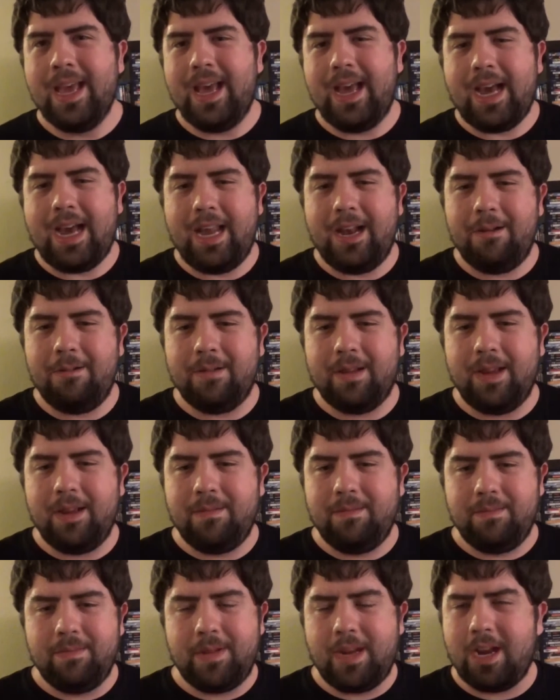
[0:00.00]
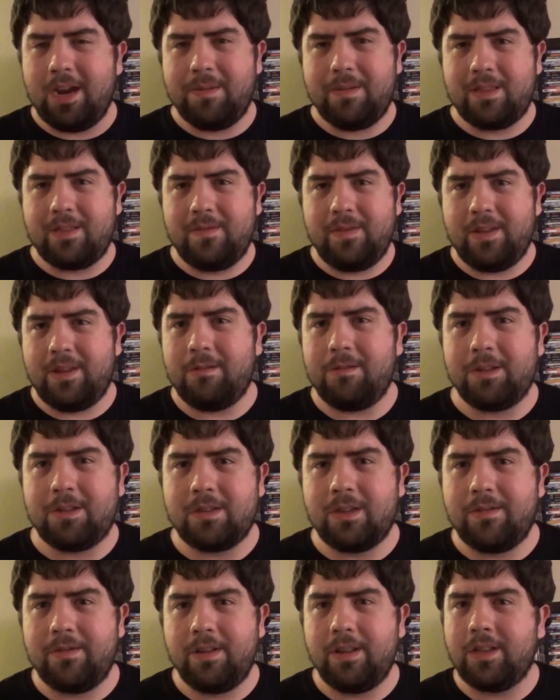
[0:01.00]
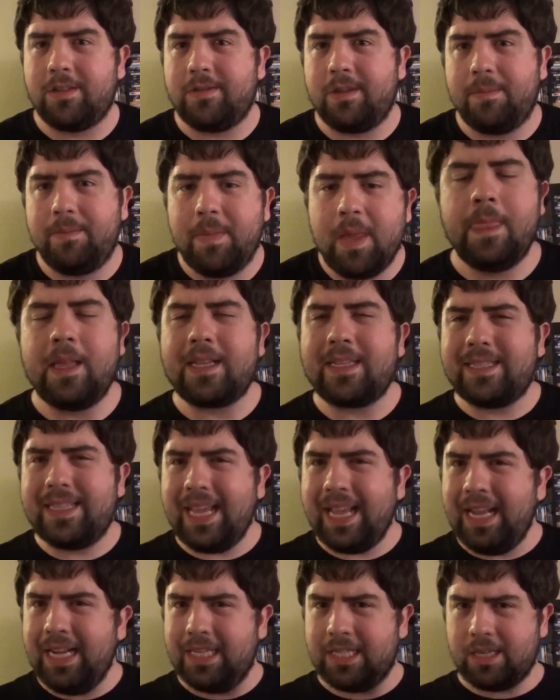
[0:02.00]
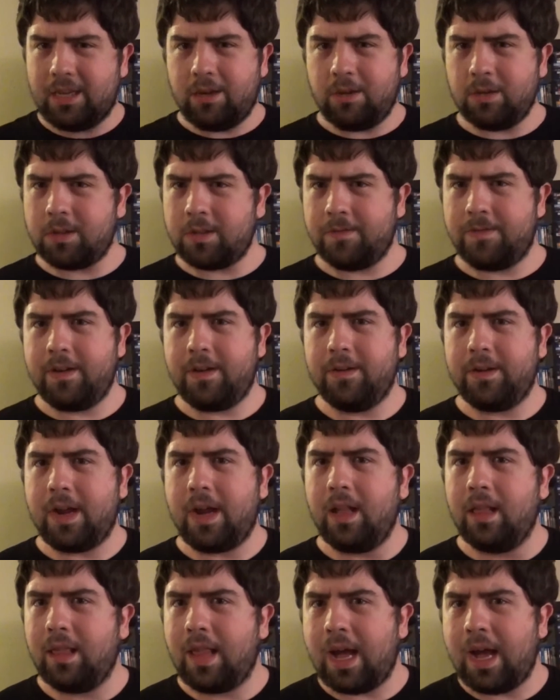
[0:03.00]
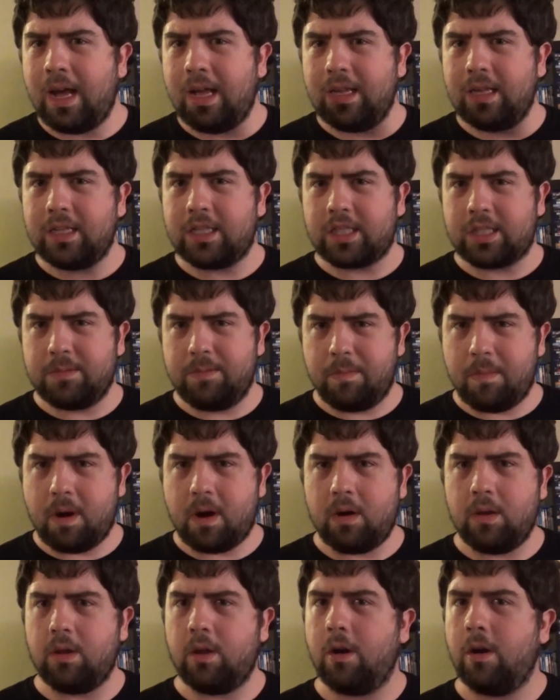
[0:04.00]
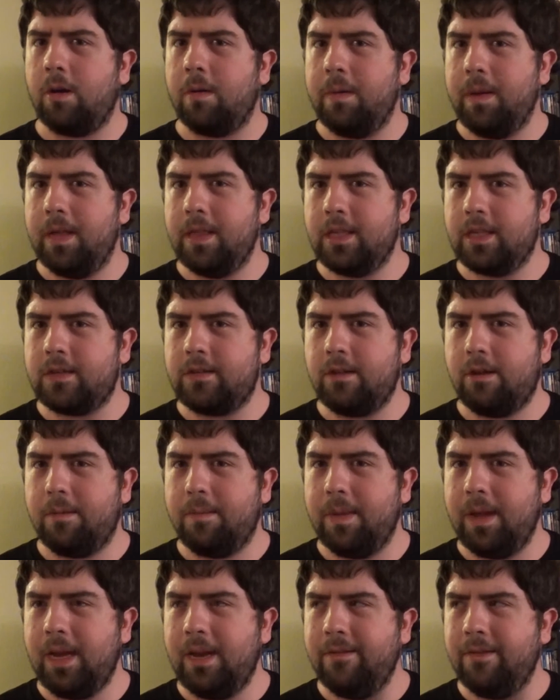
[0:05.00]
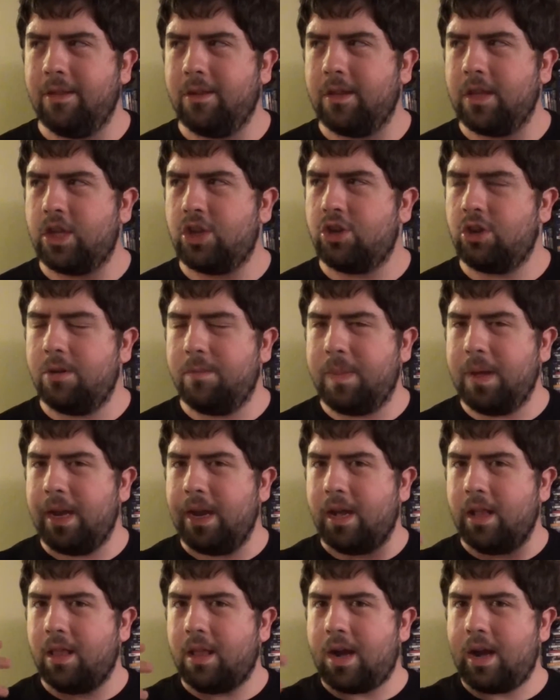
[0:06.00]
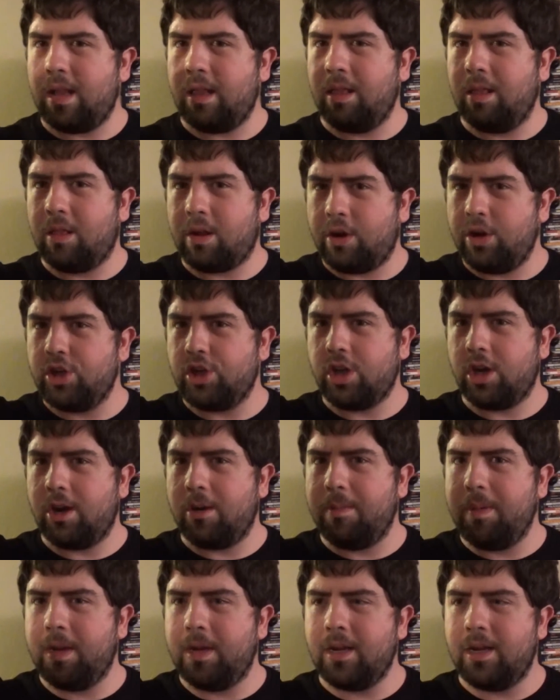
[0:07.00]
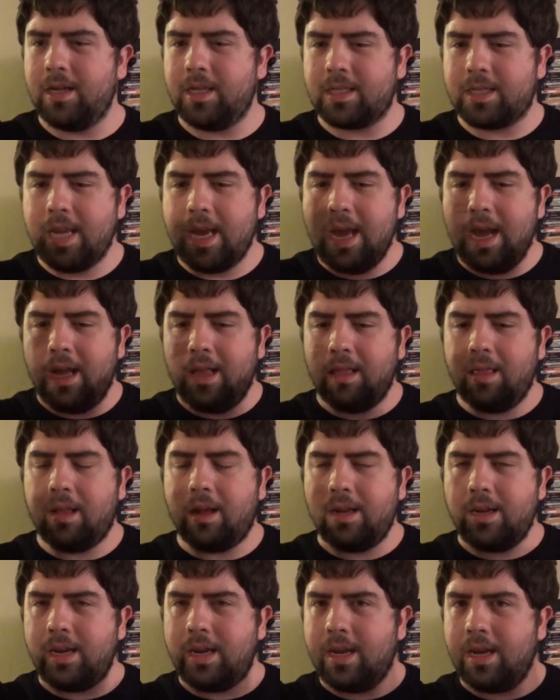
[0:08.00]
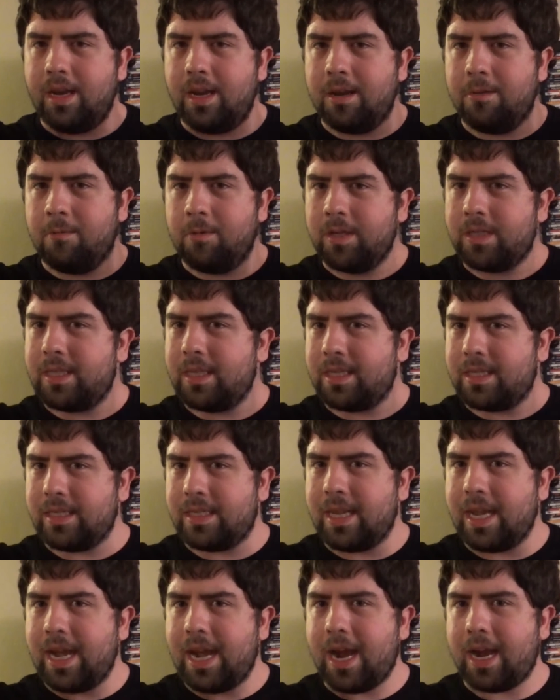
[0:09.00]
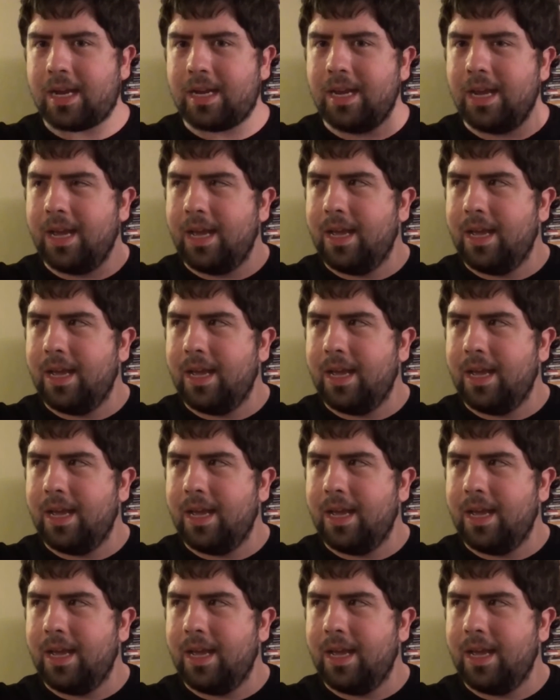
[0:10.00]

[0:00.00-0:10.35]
I didn't really care about the villain whatsoever in this film. The stakes also felt a lot smaller in this film, even though this should have been a lot larger, because London, once it's attacked,